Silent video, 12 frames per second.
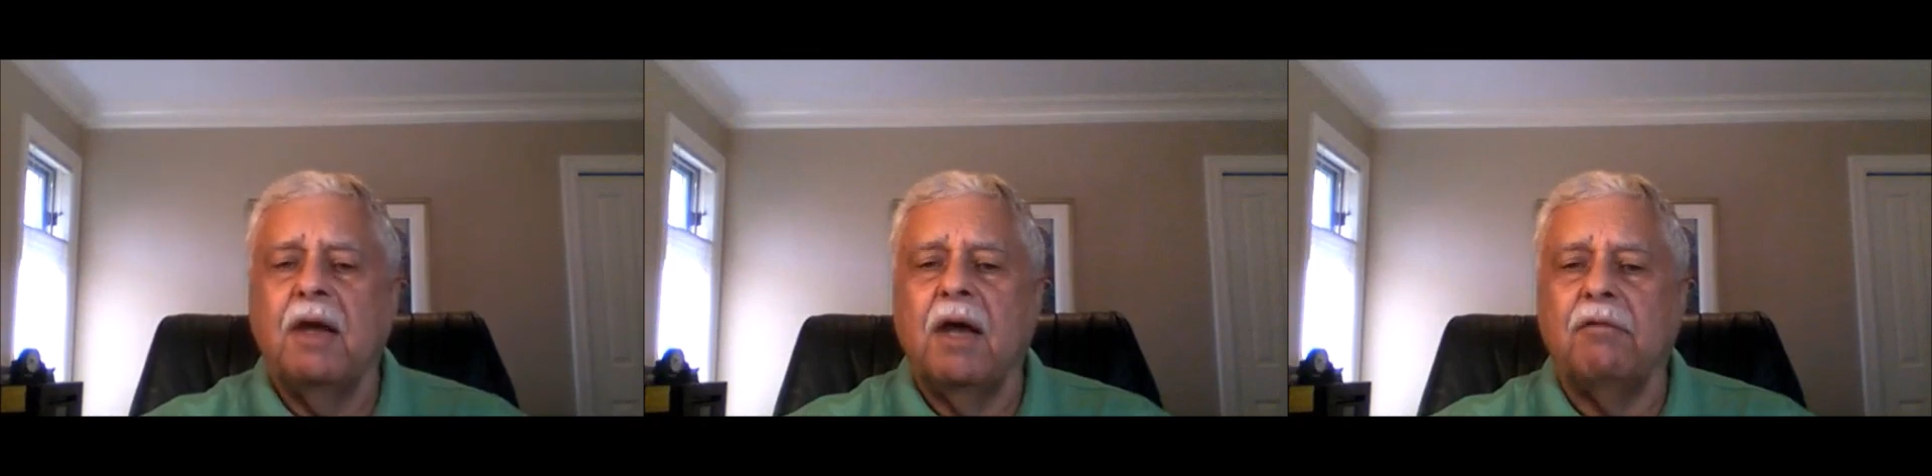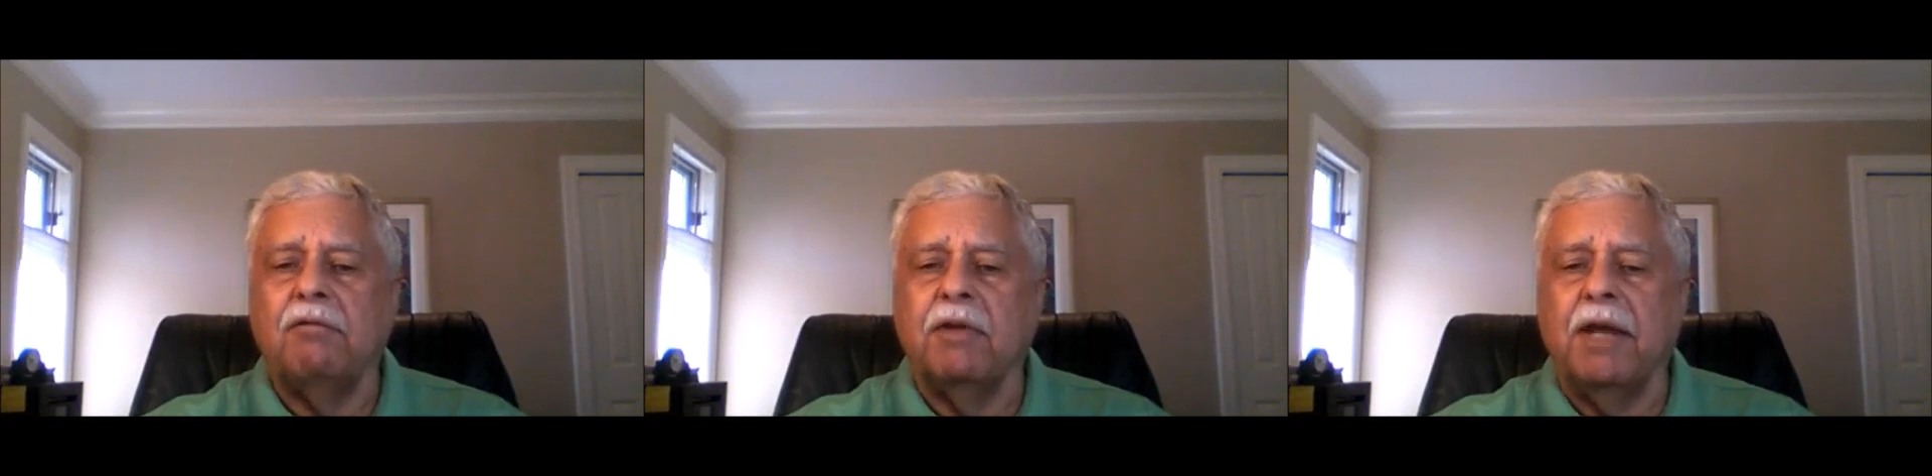
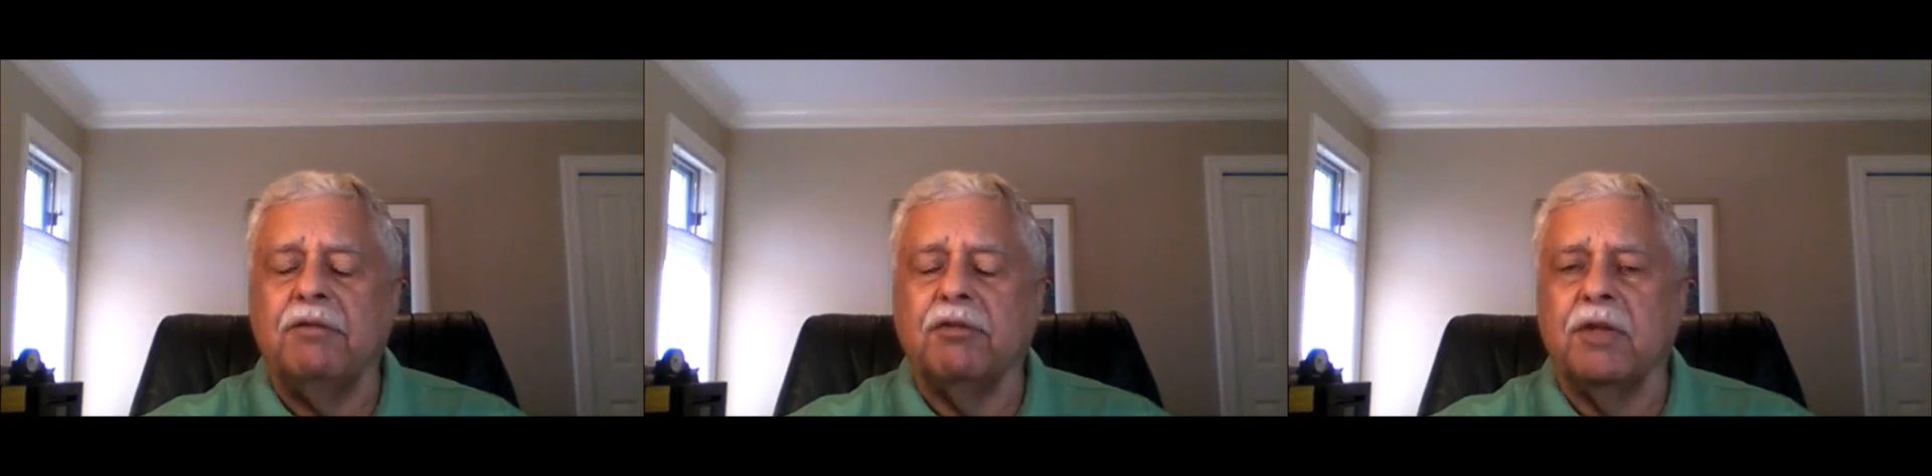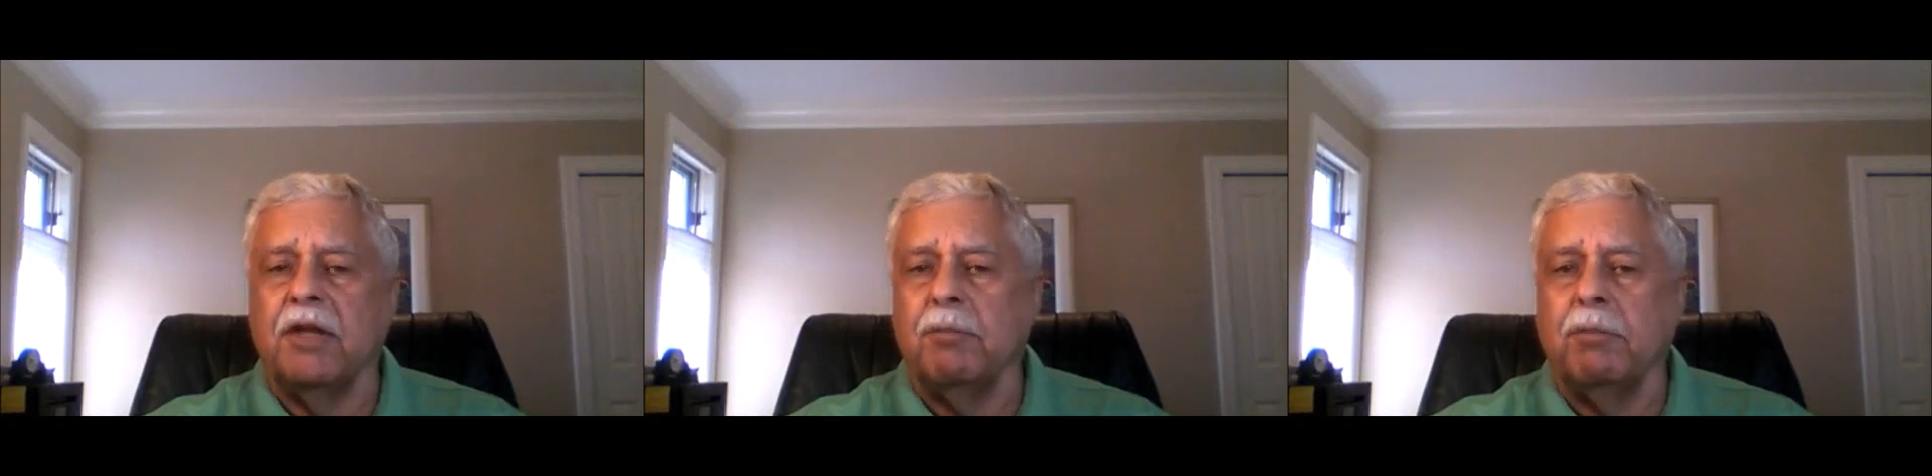of lives
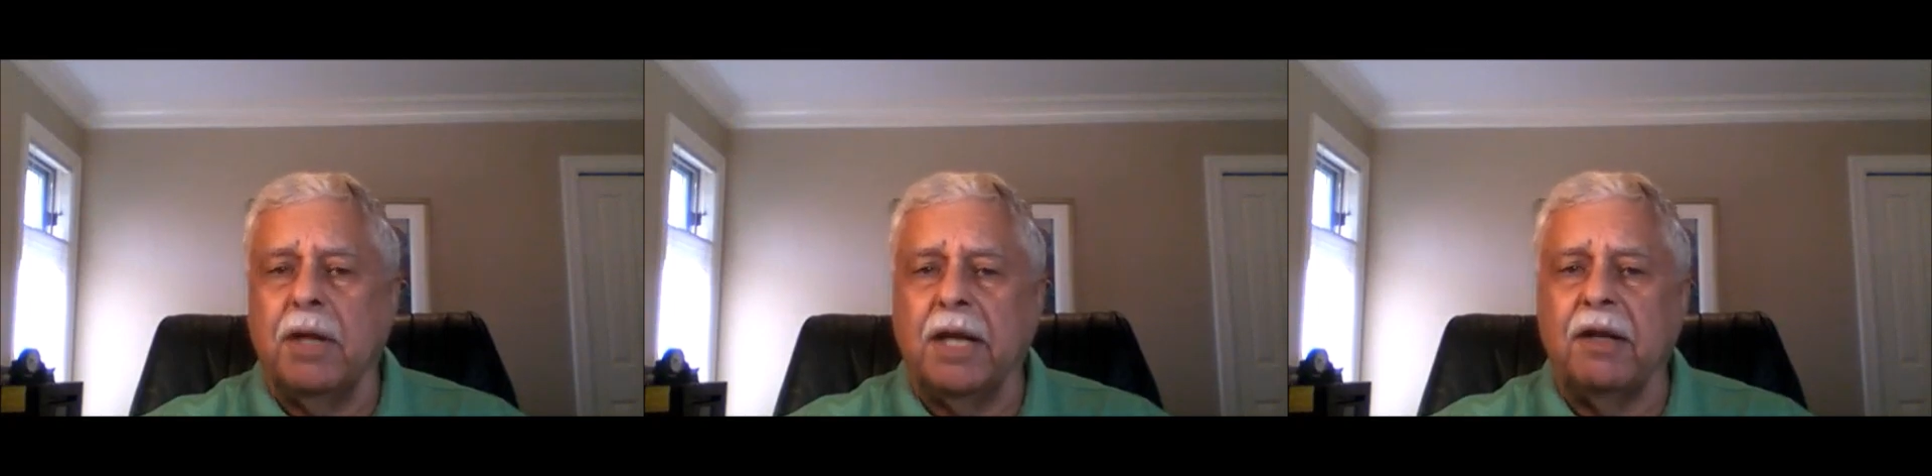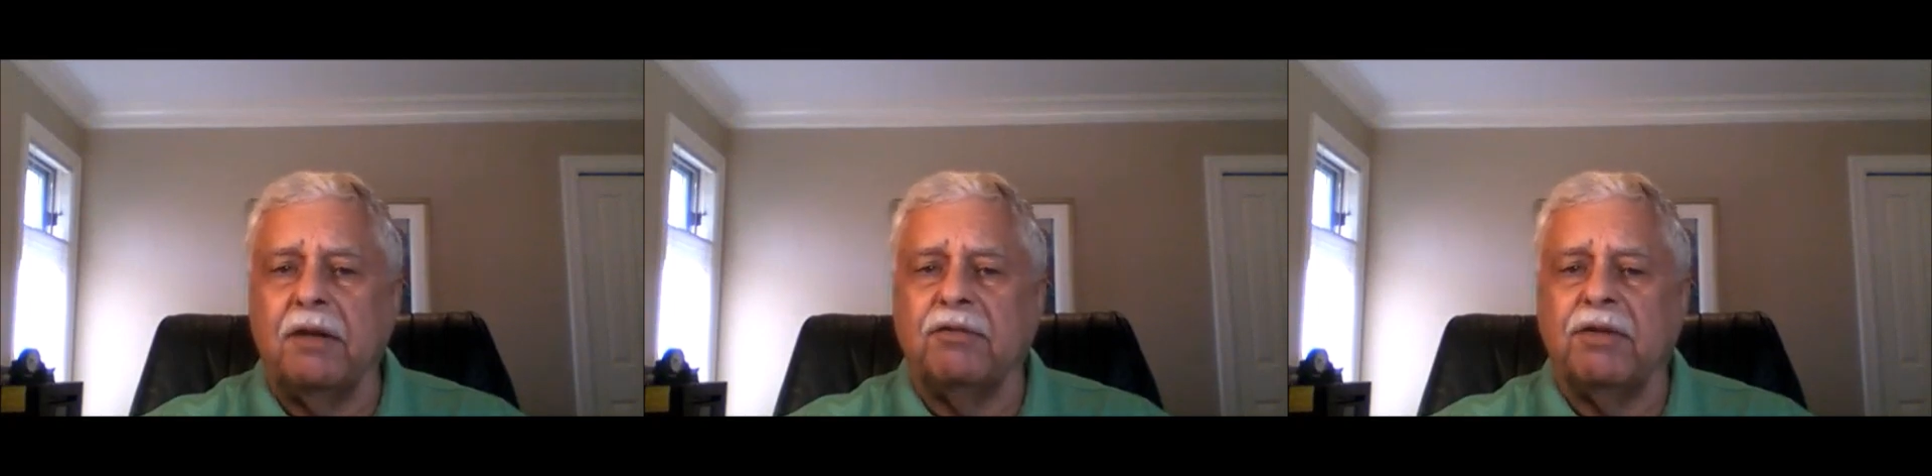on other
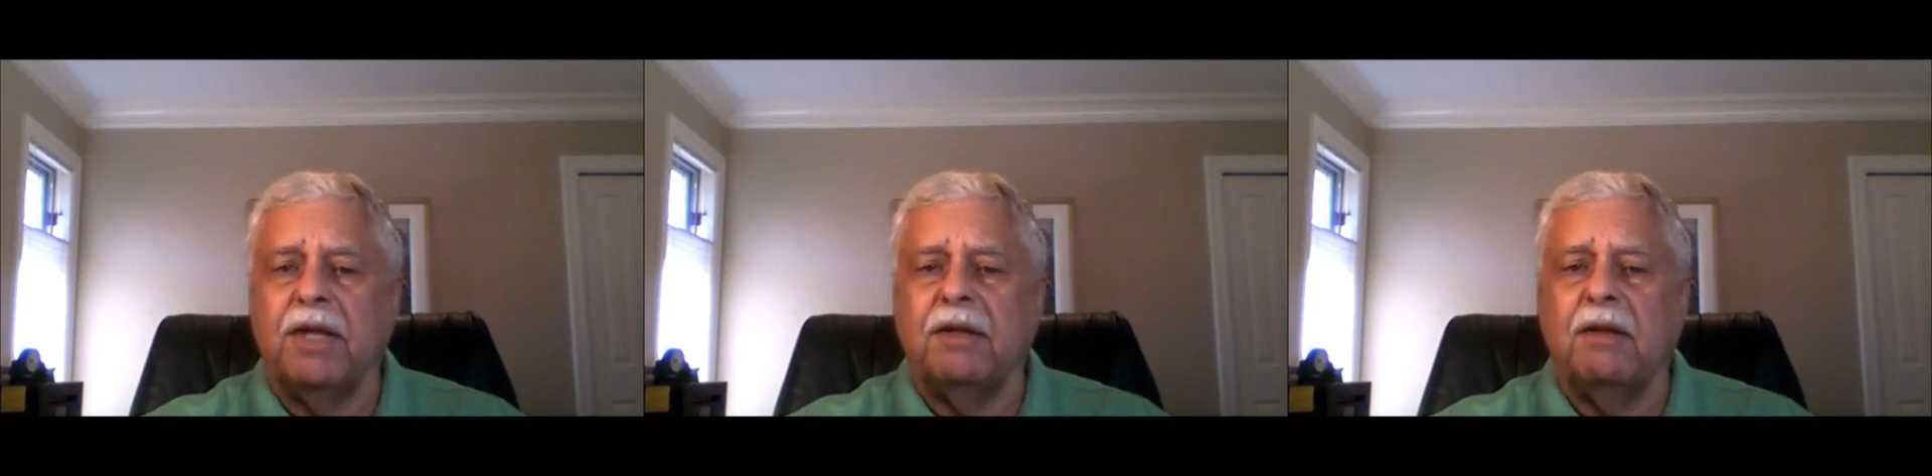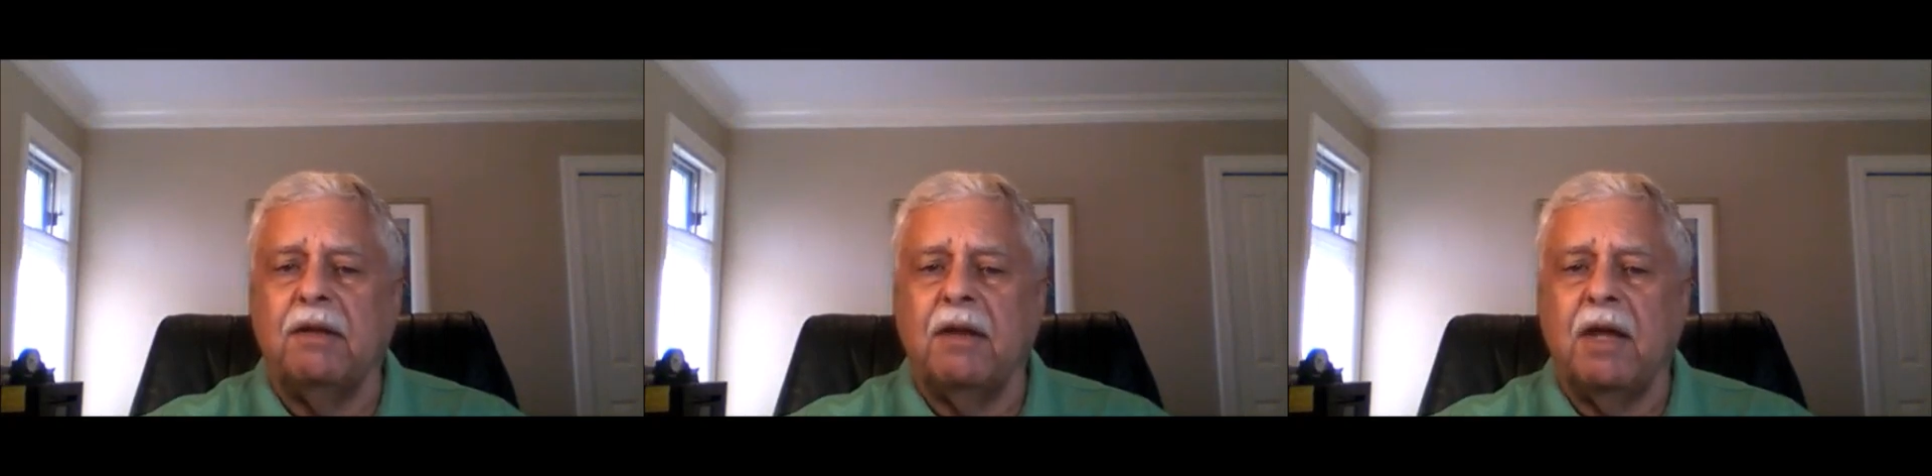planets
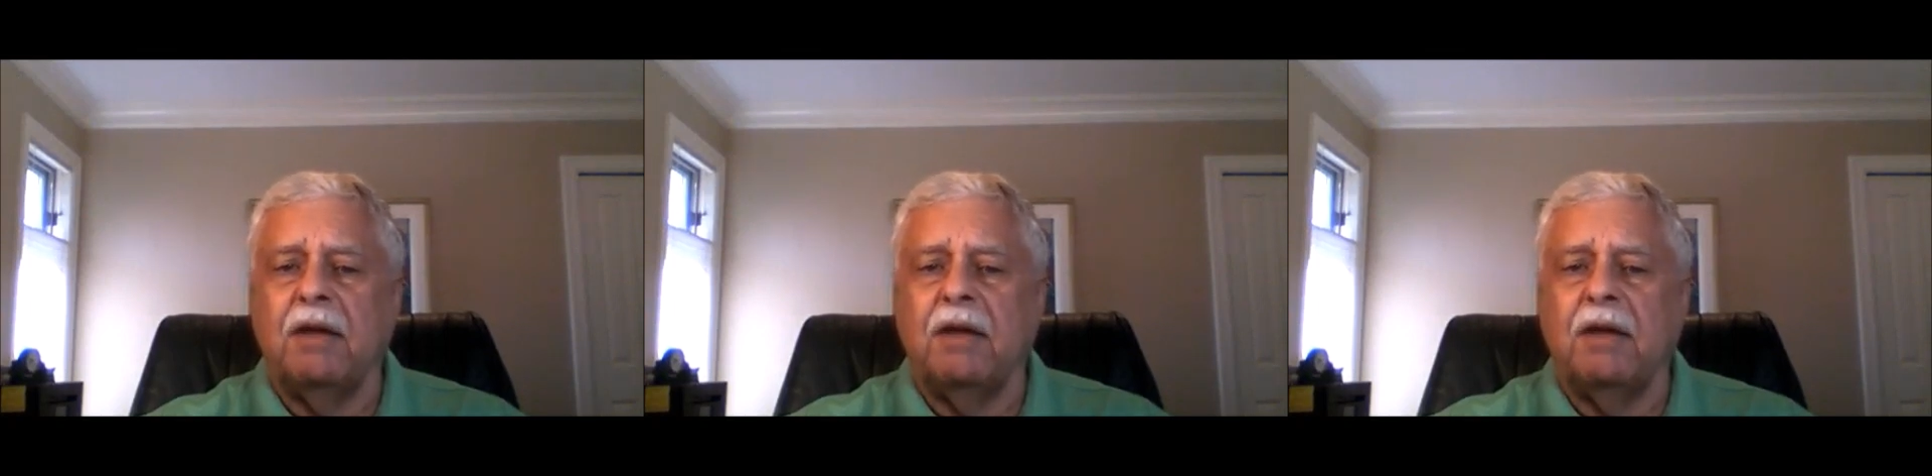in